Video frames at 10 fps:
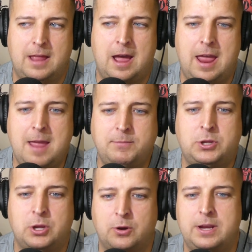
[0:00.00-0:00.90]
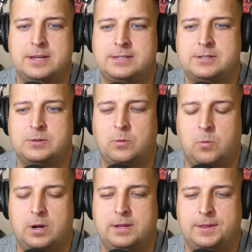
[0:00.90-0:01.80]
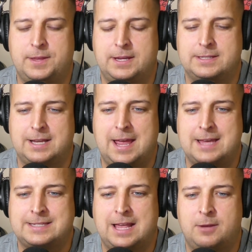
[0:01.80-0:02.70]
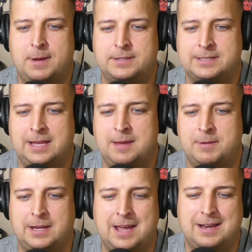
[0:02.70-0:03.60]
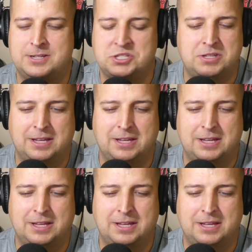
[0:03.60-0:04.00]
I am curious. One of the things, and I asked Tyler about this again, but he kind of just